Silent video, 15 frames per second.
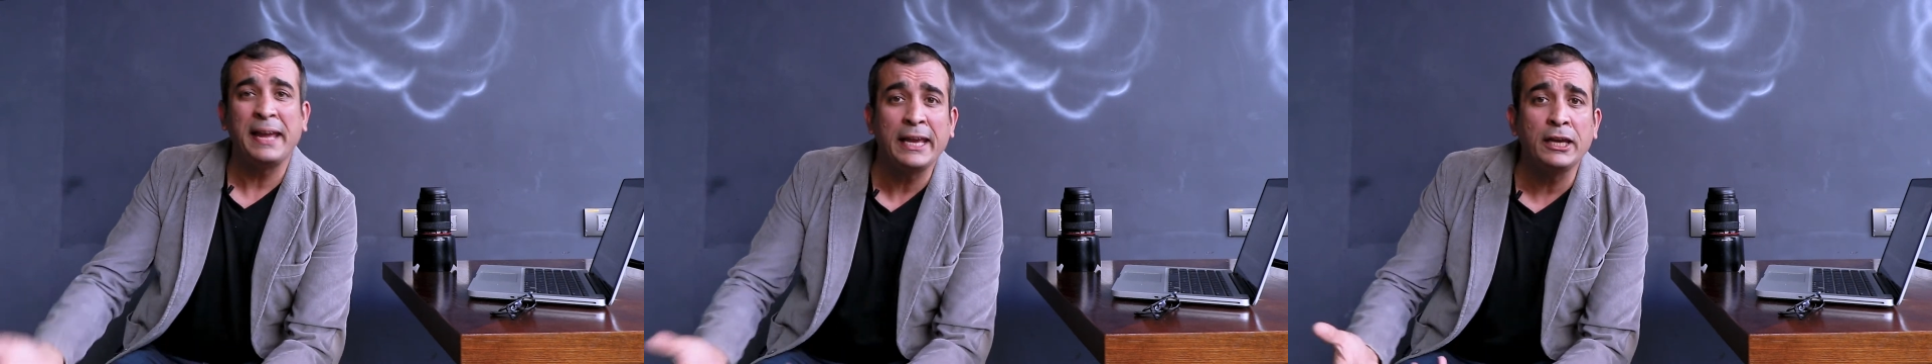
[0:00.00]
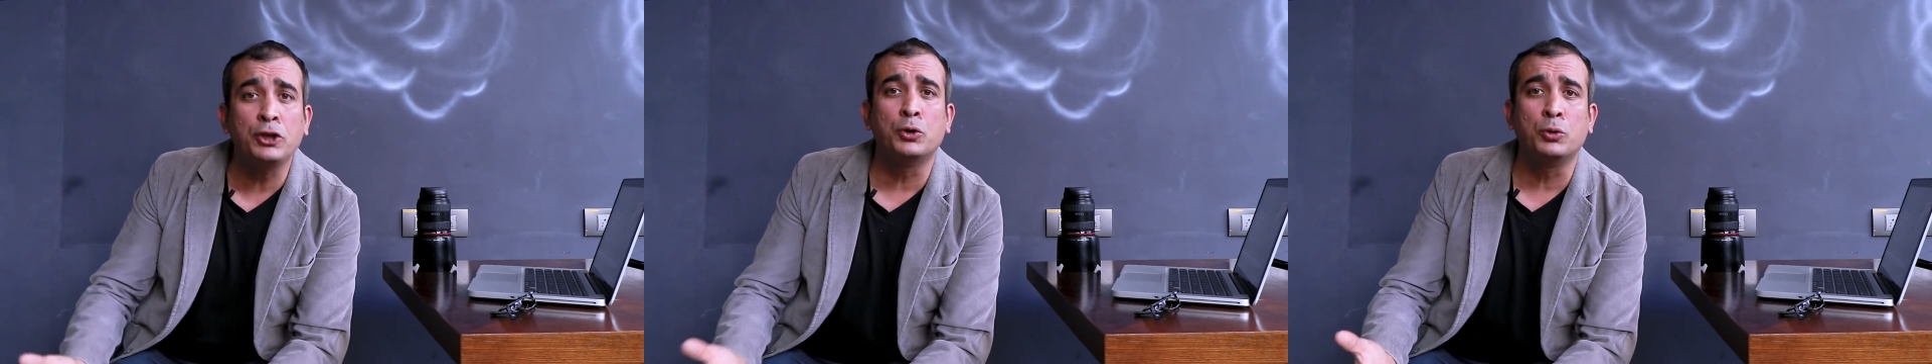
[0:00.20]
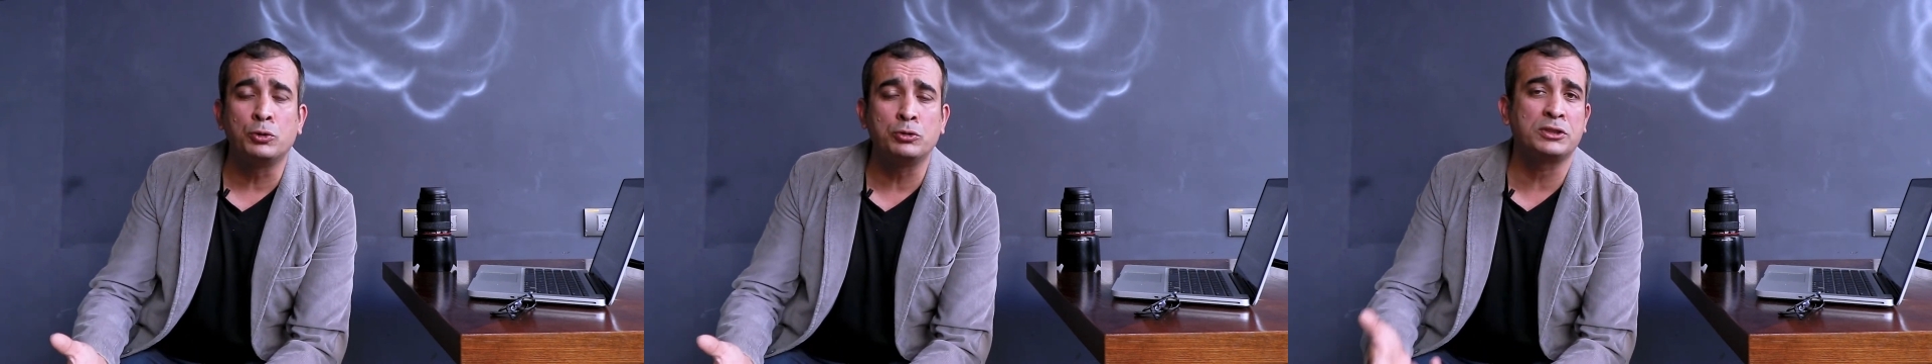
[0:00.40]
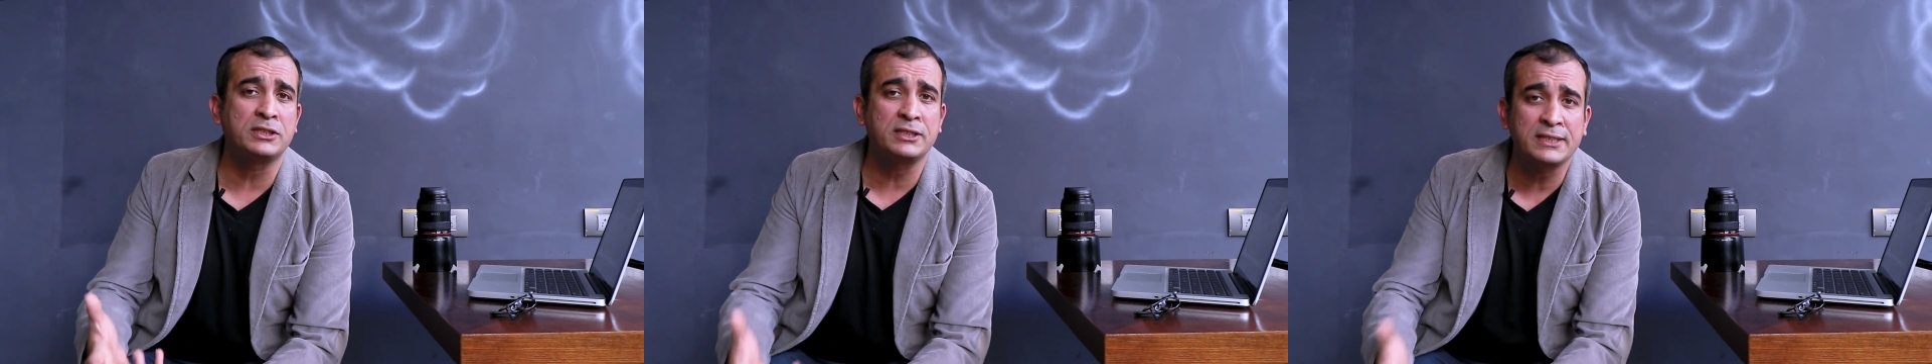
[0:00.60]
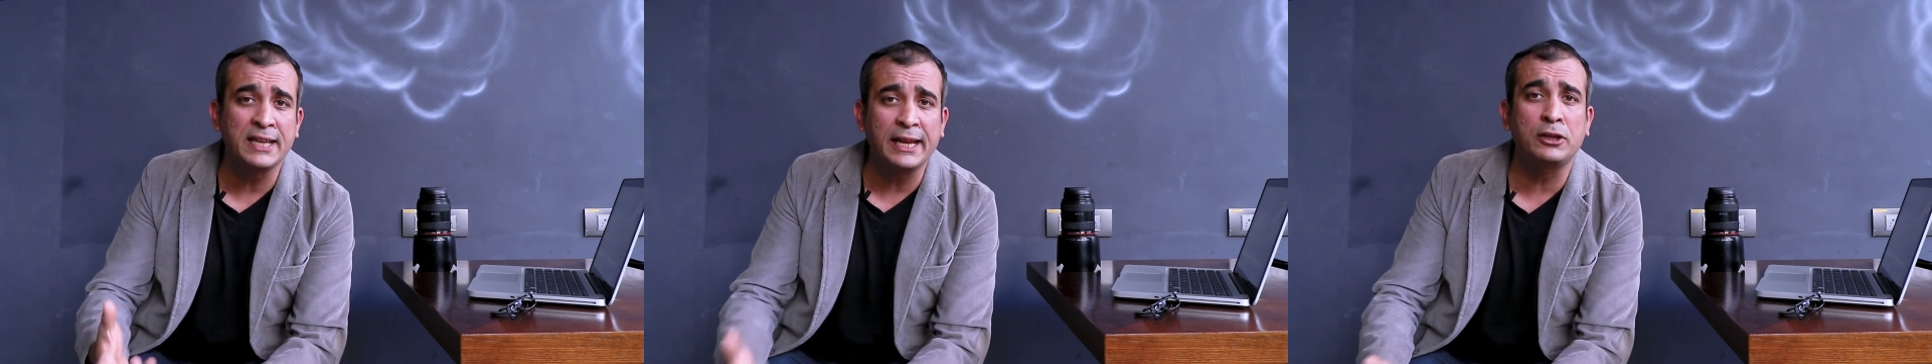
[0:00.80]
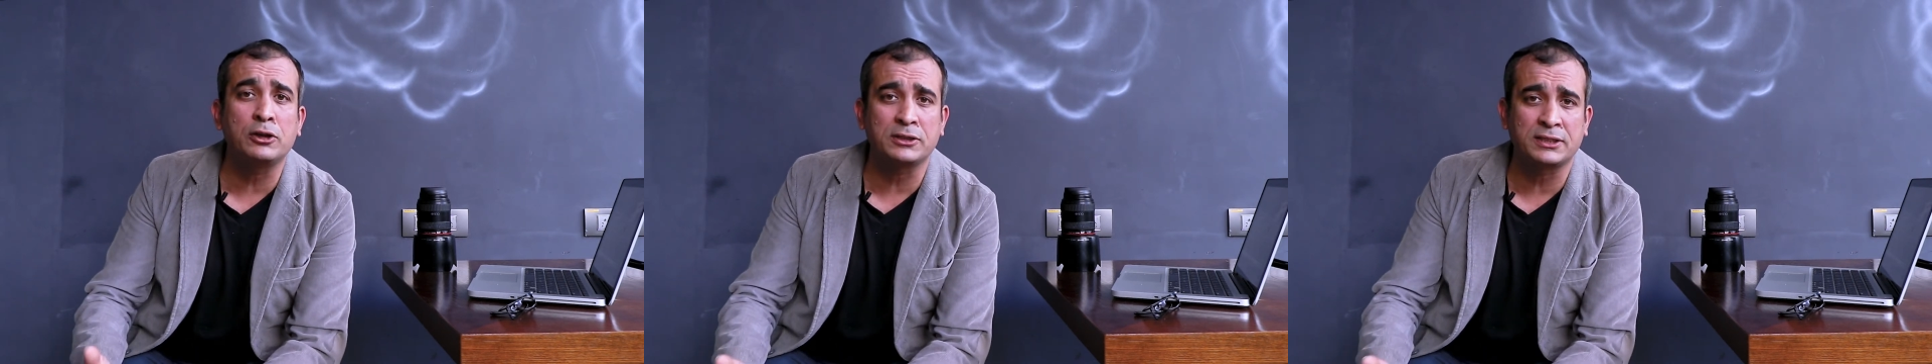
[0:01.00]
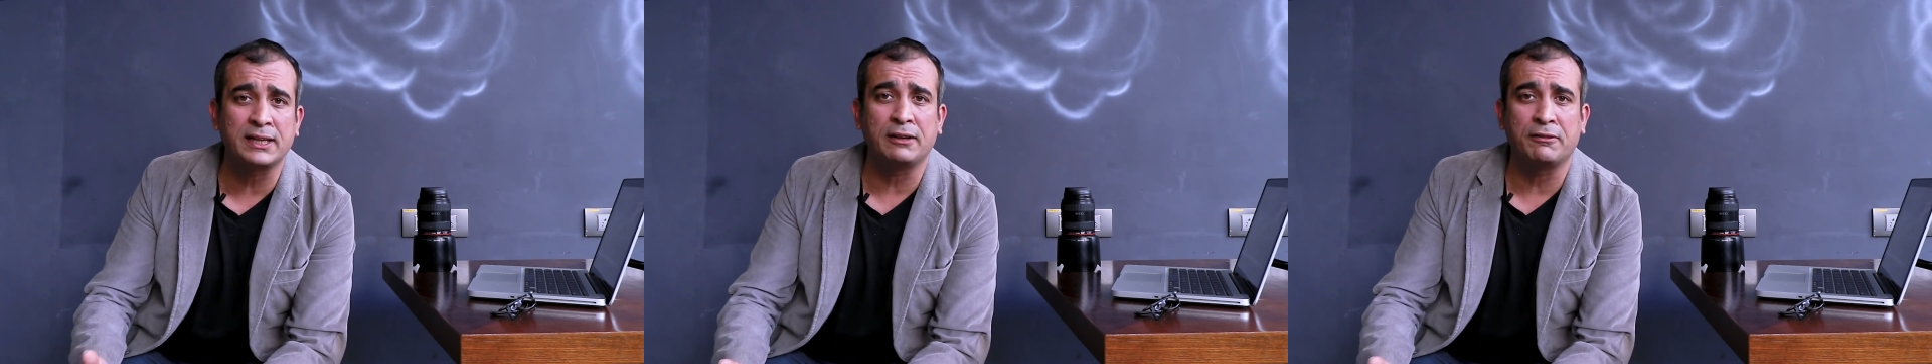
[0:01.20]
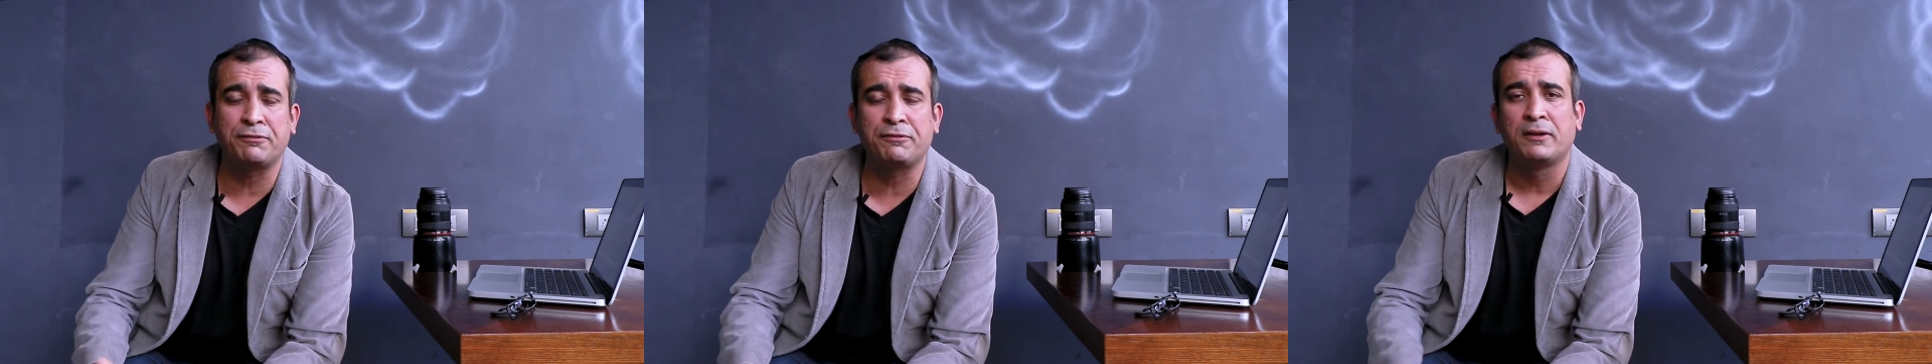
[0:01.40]
paying you to sustain
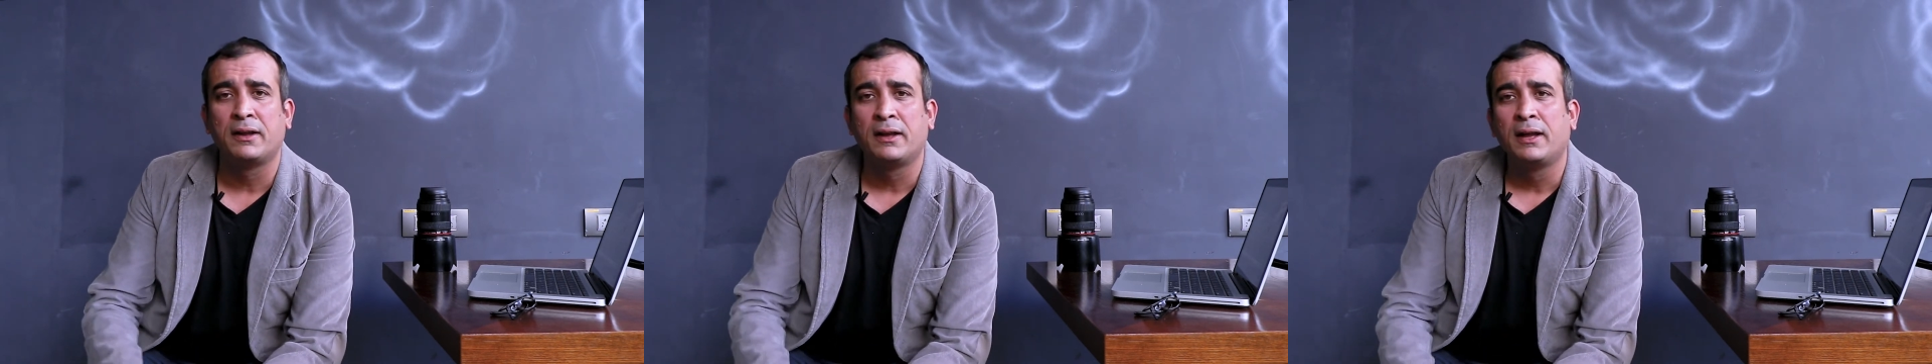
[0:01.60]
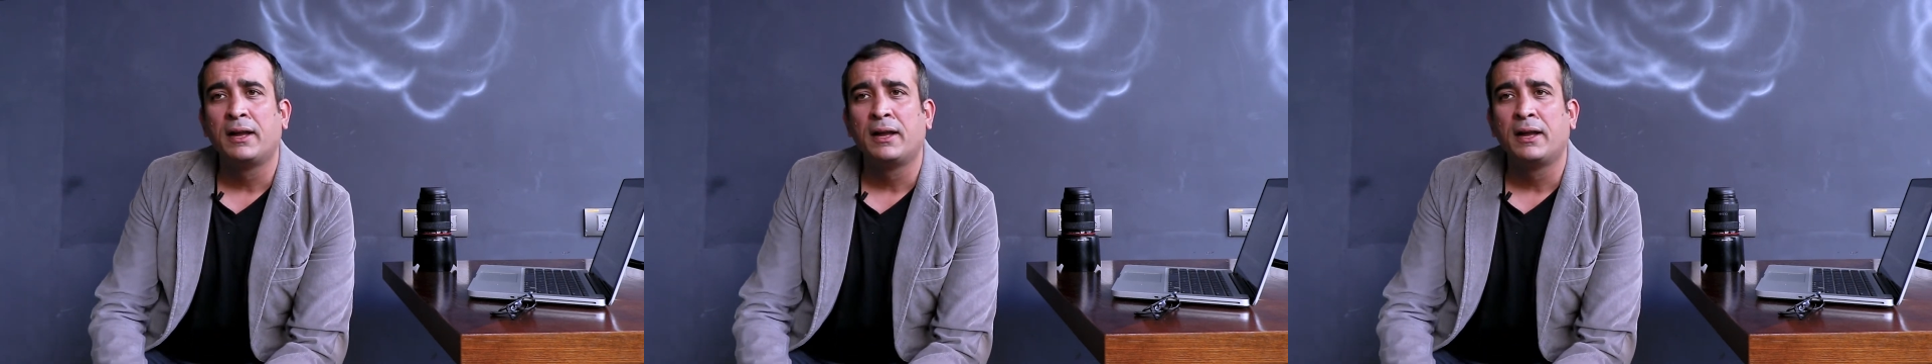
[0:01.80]
yourself.